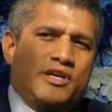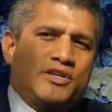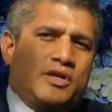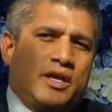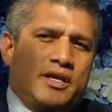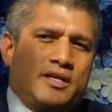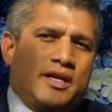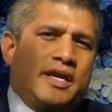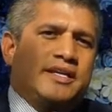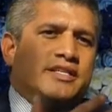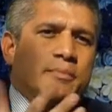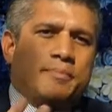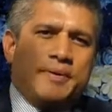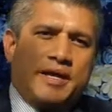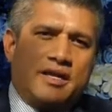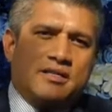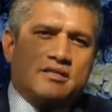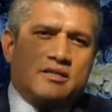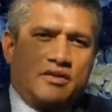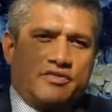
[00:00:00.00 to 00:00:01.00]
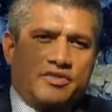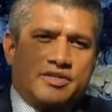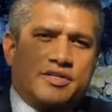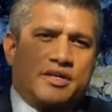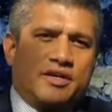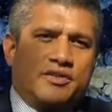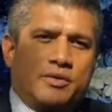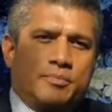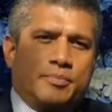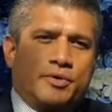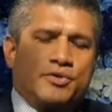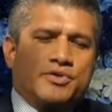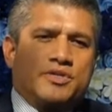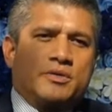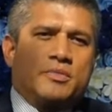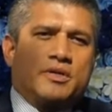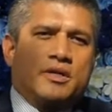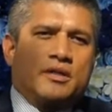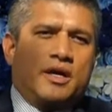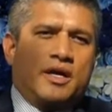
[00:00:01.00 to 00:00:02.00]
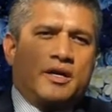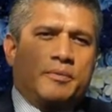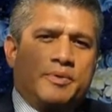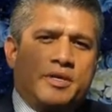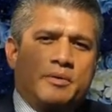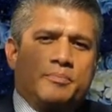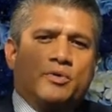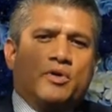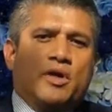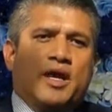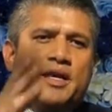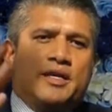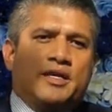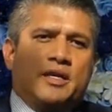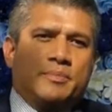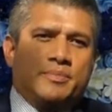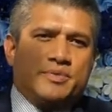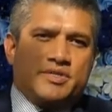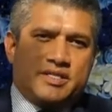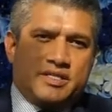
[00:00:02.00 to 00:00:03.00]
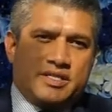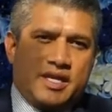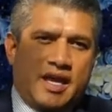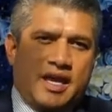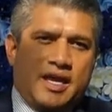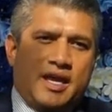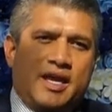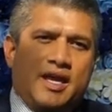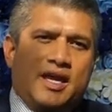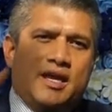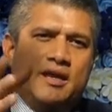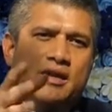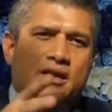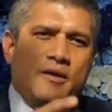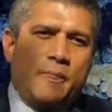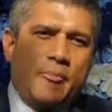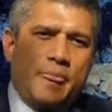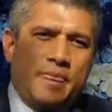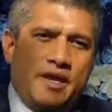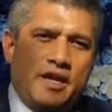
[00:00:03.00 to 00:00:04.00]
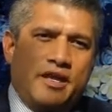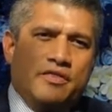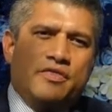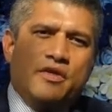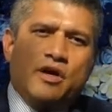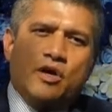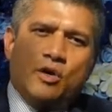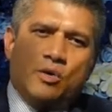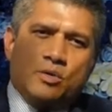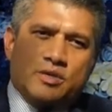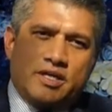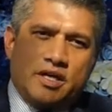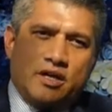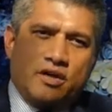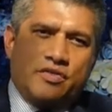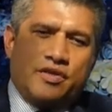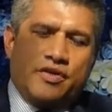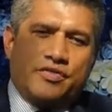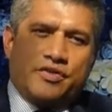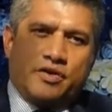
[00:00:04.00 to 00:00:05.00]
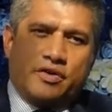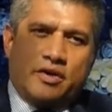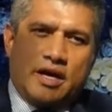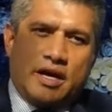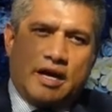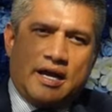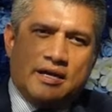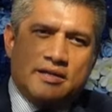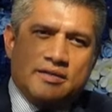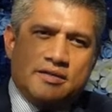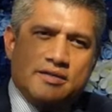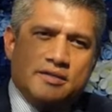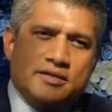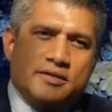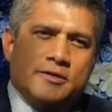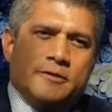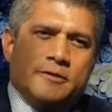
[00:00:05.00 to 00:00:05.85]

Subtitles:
it depends obviously on the person, but a lot of people end up staying in the hotel that they're at,